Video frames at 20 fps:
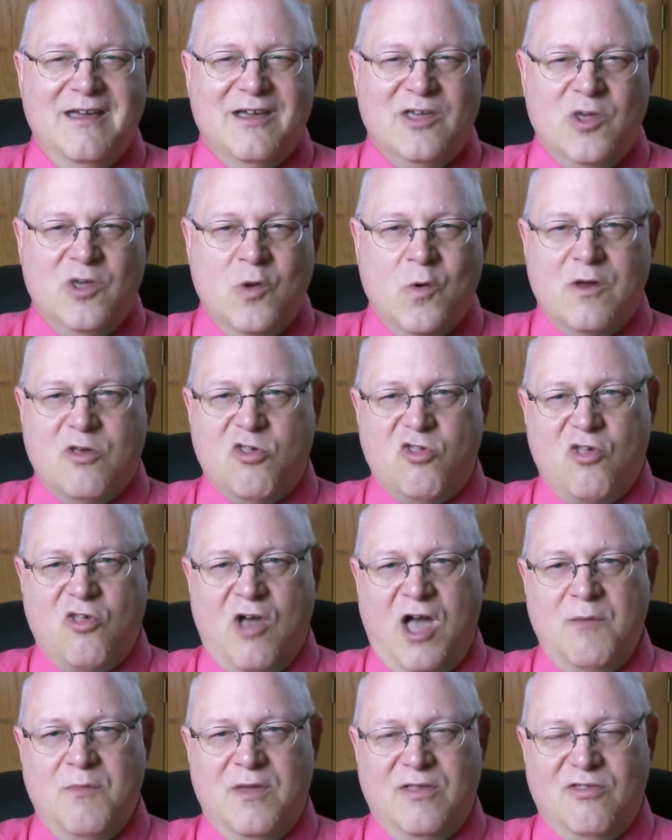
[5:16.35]
your
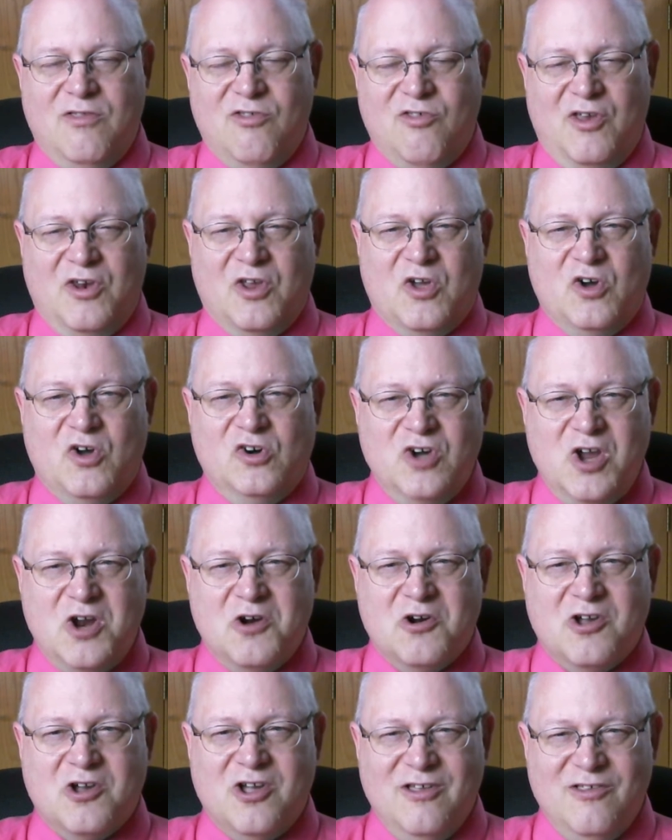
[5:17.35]
assignments in
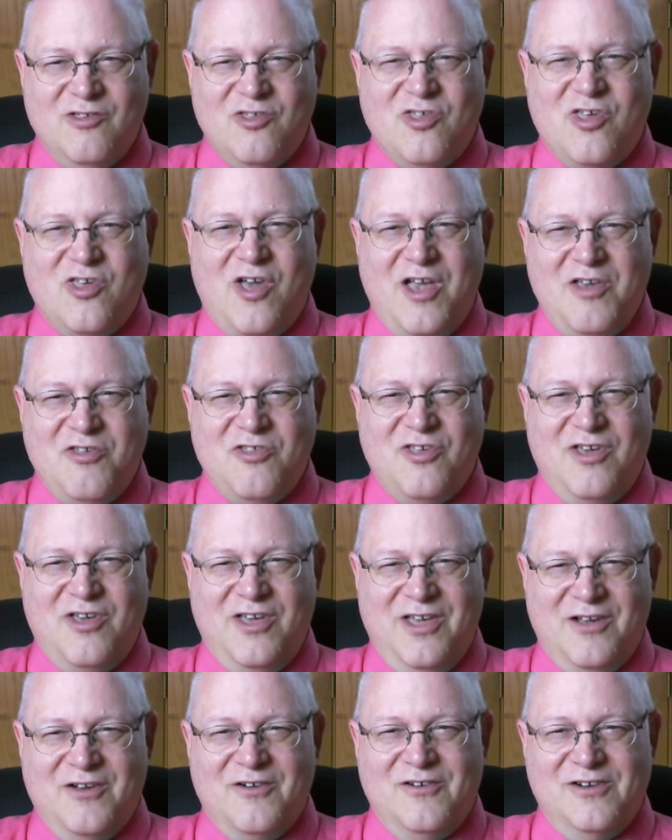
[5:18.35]
clear, concise
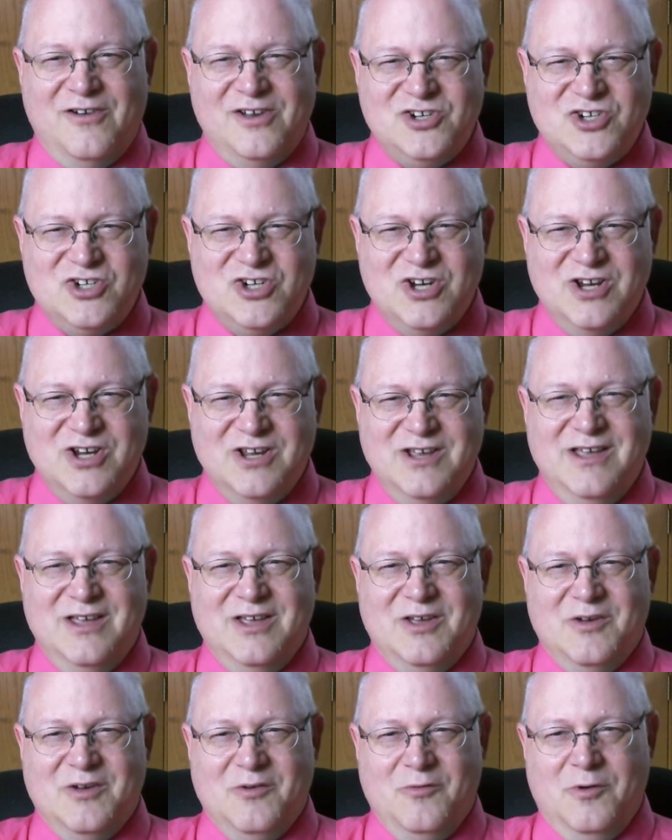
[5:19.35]
English
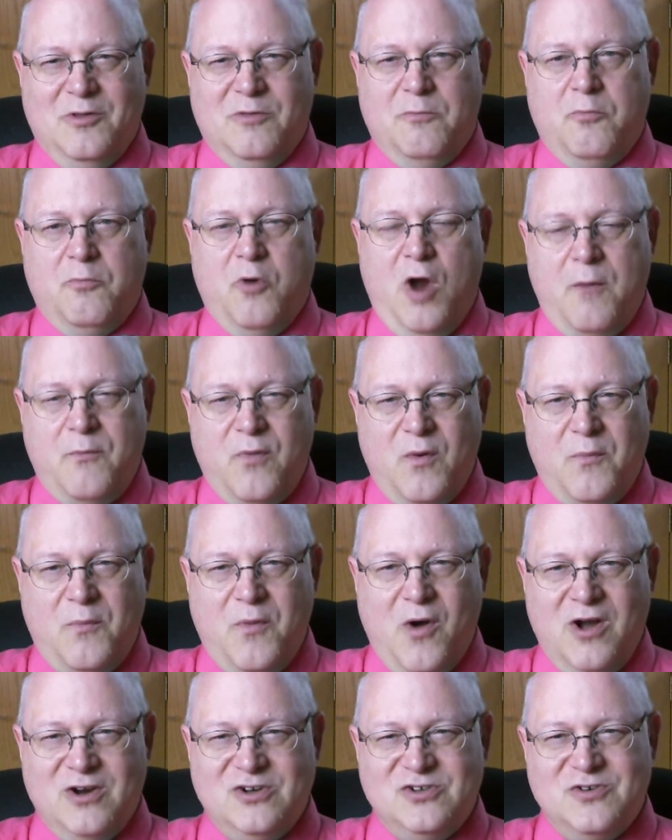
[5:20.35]
with proper
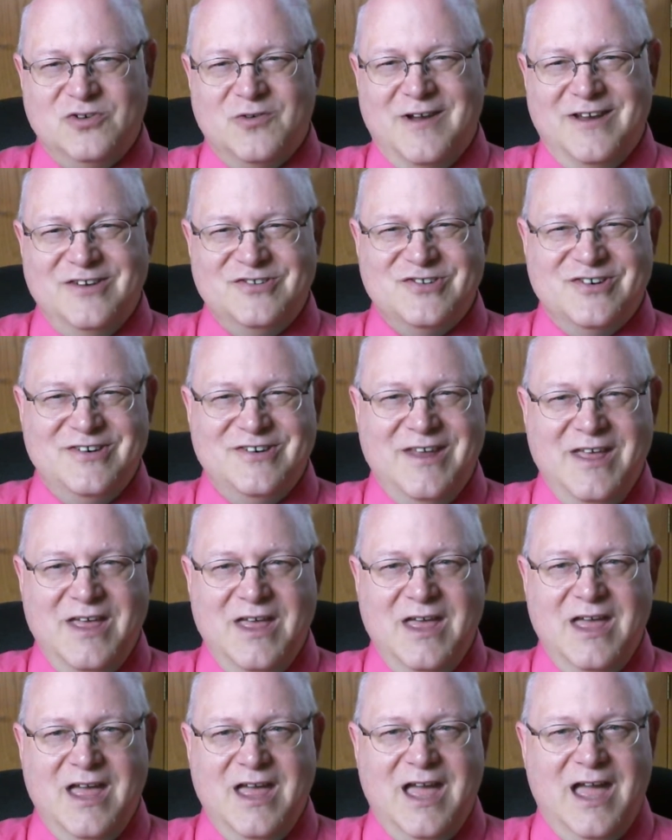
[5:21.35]
punctuation,
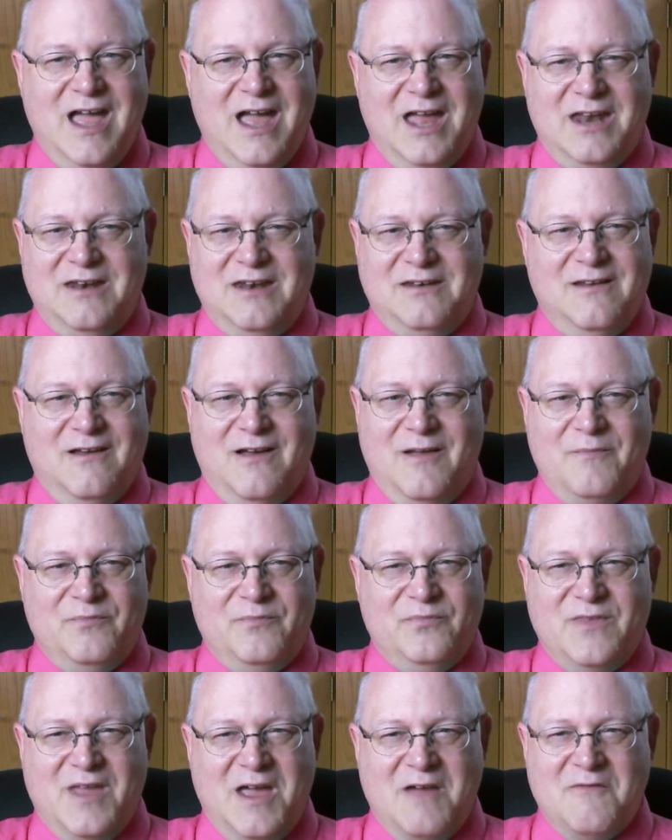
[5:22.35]
and
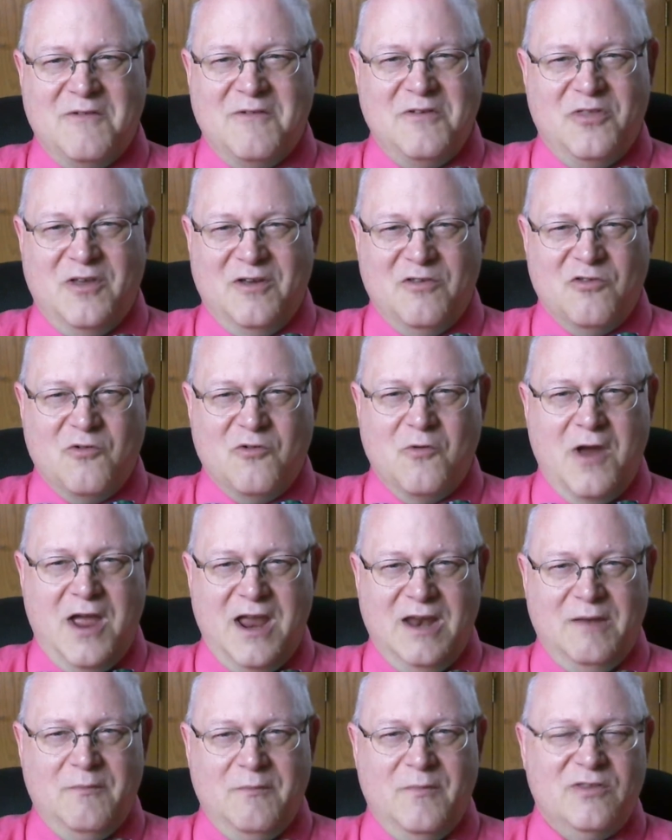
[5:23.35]
everything's great.
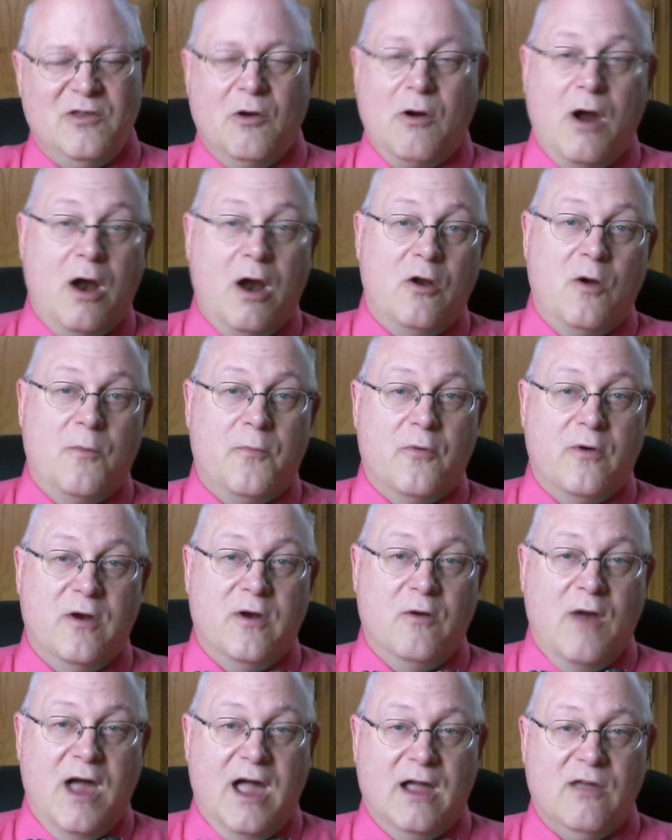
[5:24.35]
But there are no
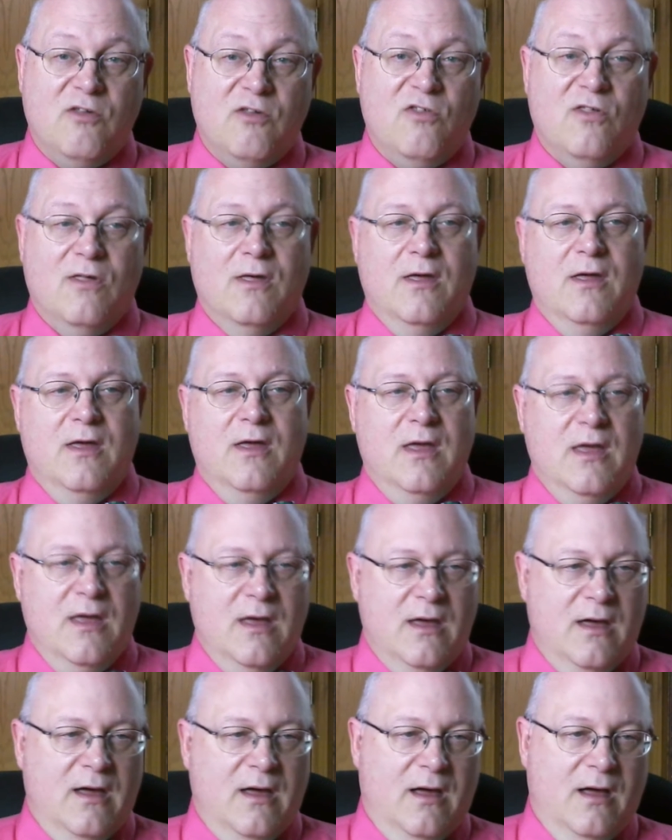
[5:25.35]
prereqs.
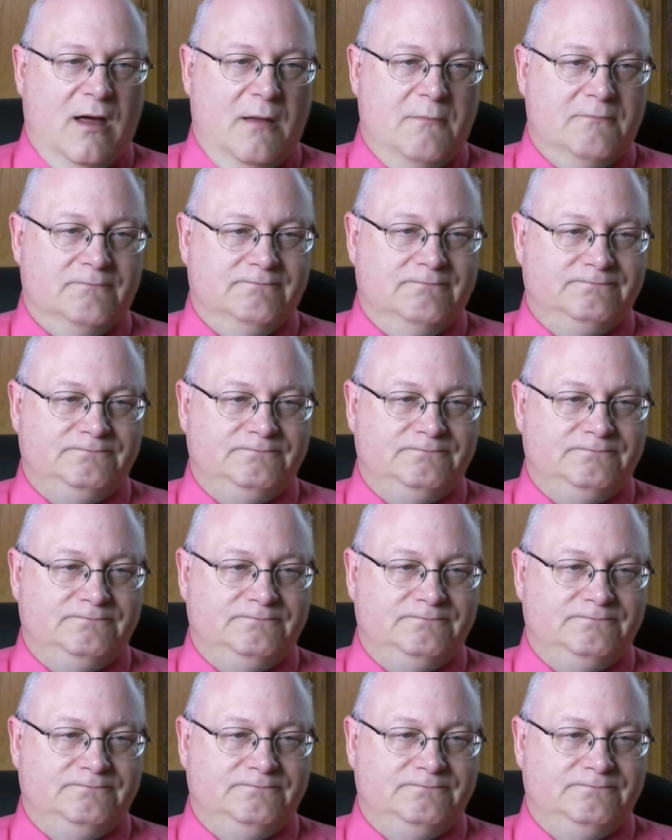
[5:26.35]
Um,